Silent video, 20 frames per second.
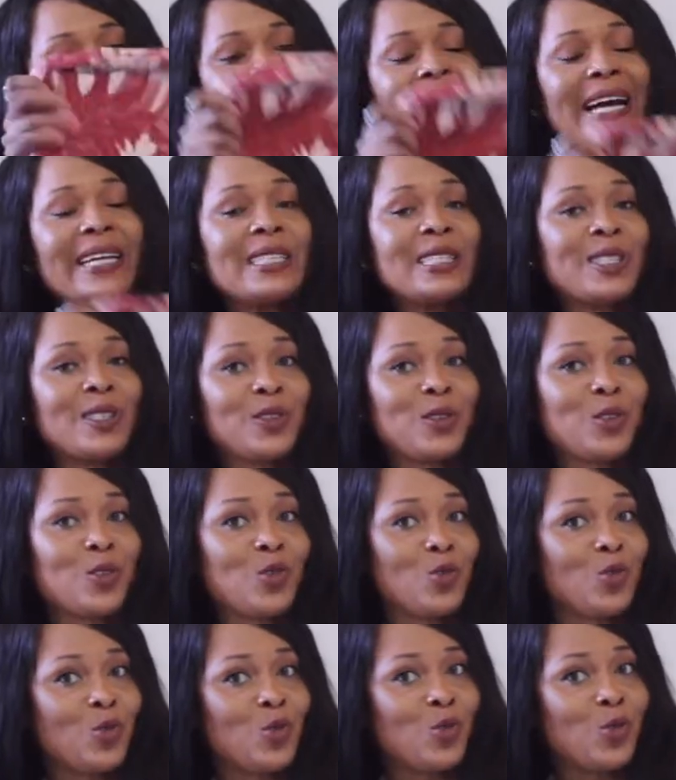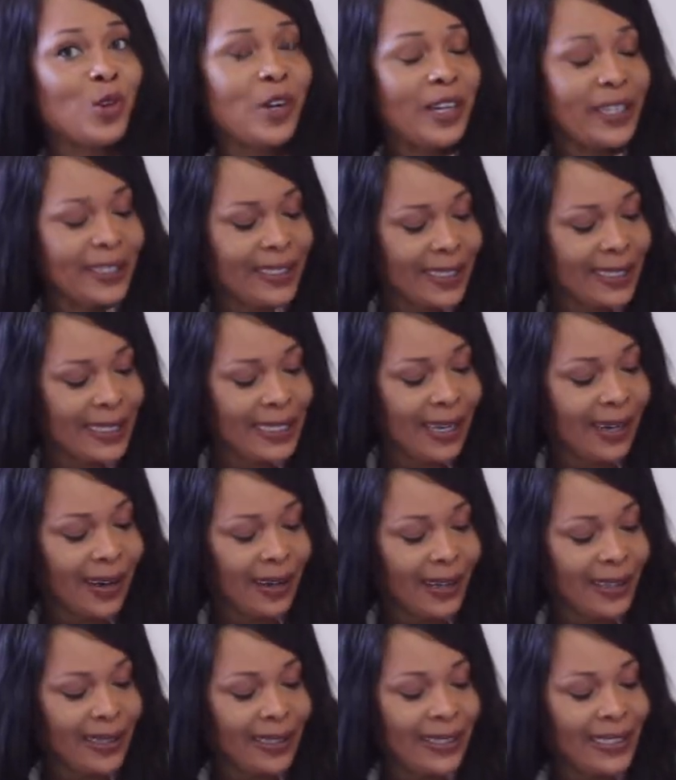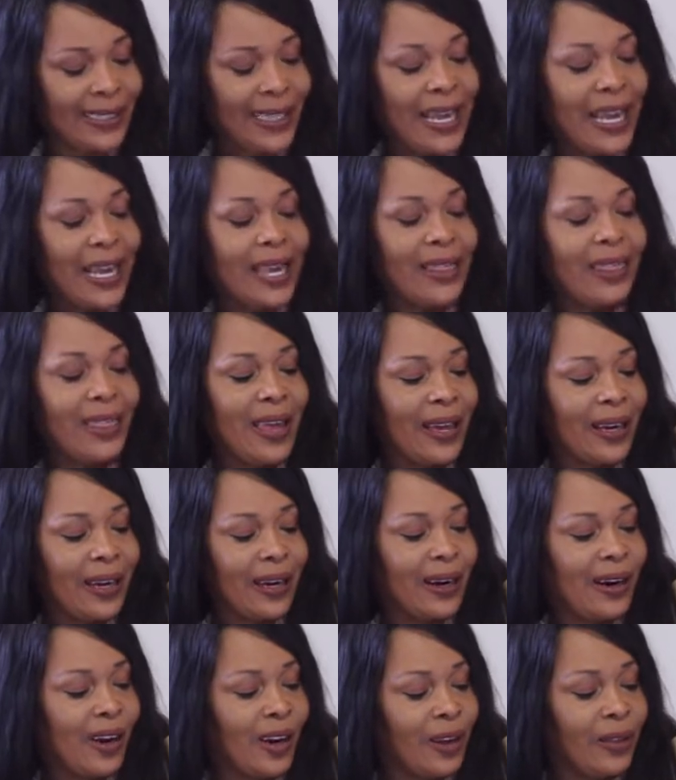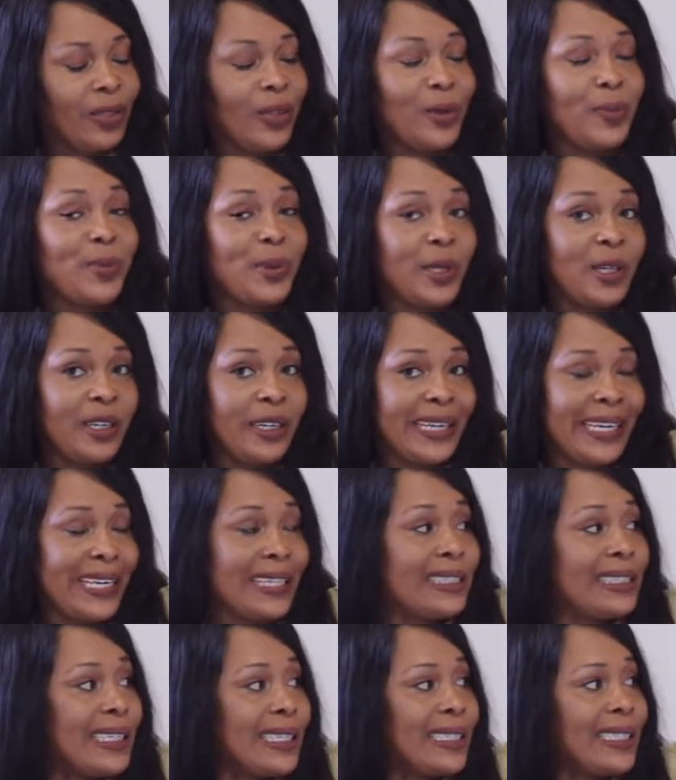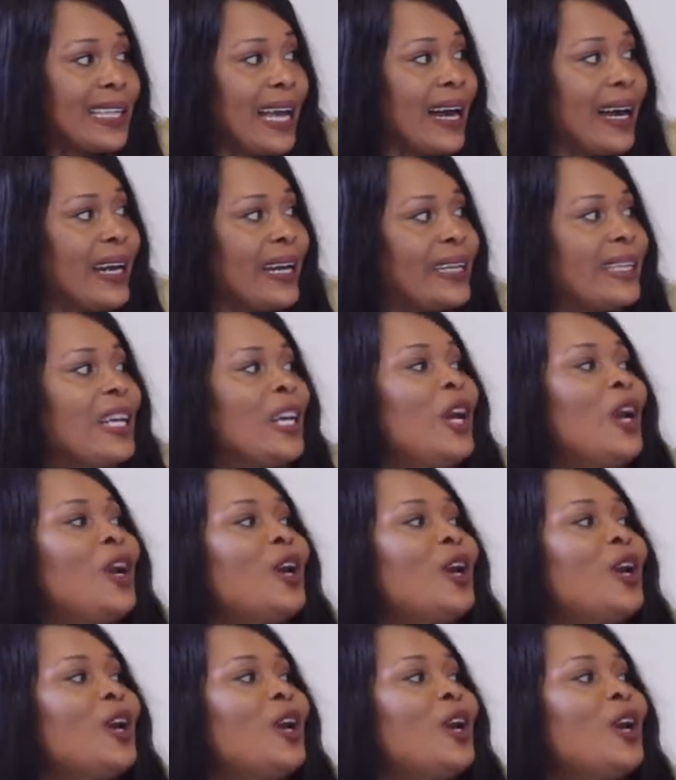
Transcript: has such gorgeous colors that are on the burgundy side.